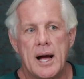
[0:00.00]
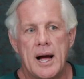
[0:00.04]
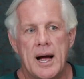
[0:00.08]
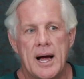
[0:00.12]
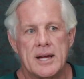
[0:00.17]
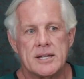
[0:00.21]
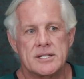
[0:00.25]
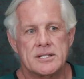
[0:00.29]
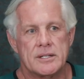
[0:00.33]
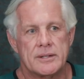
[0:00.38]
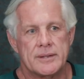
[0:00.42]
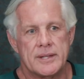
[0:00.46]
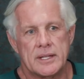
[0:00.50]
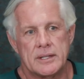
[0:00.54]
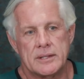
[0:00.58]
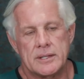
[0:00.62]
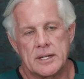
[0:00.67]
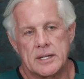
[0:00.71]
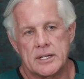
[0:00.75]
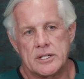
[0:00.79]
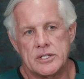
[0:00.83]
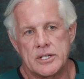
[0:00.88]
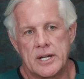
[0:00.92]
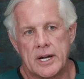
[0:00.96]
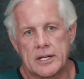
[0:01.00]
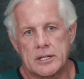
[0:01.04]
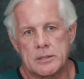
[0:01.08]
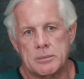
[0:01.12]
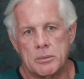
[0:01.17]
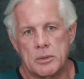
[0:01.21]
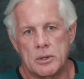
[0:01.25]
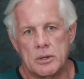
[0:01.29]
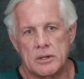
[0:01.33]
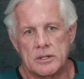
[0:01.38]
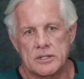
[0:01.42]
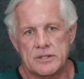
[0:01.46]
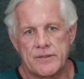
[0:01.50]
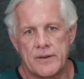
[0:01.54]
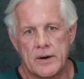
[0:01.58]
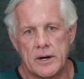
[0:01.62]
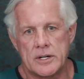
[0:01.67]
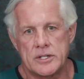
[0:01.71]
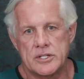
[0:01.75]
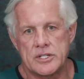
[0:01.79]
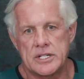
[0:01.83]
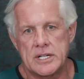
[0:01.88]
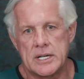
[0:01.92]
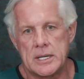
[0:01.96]
I still think the injectable, as far
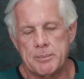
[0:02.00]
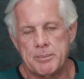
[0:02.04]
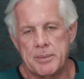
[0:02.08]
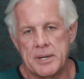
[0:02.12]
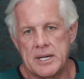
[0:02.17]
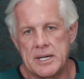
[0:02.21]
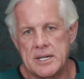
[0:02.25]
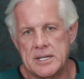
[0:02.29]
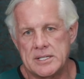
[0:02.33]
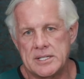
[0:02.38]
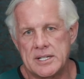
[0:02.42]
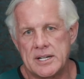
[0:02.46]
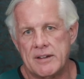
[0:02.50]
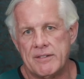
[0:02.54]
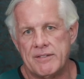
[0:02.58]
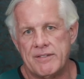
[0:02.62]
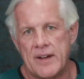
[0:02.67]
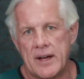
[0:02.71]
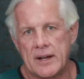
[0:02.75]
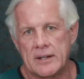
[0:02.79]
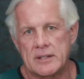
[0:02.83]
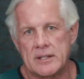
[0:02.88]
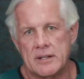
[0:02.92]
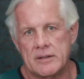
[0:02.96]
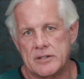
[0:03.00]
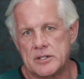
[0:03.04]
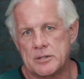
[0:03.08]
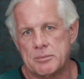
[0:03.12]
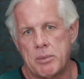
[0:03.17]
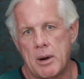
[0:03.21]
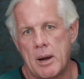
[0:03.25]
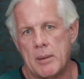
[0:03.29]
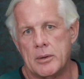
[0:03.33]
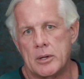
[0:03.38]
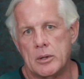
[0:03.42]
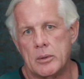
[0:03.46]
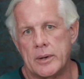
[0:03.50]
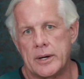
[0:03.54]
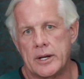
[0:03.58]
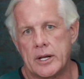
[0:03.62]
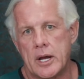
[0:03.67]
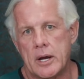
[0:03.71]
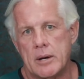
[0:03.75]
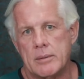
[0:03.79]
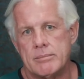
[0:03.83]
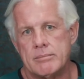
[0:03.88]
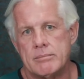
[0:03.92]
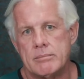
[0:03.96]
as cheap, easy, effective, is probably the way to
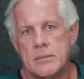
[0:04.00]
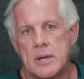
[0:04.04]
go.